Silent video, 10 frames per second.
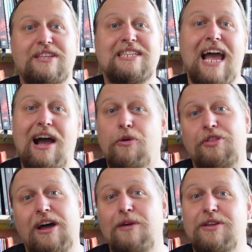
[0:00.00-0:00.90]
the Tau
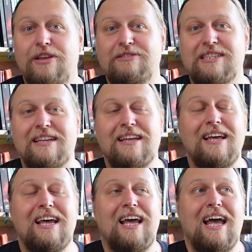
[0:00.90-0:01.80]
that I were using.
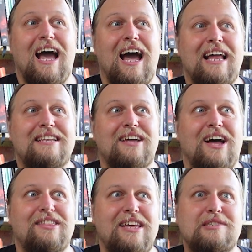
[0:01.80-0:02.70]
And
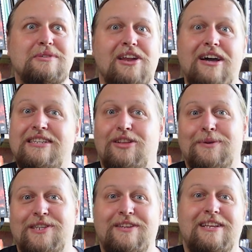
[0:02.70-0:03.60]
this was an ideal
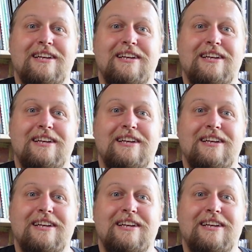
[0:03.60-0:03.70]
opportunity.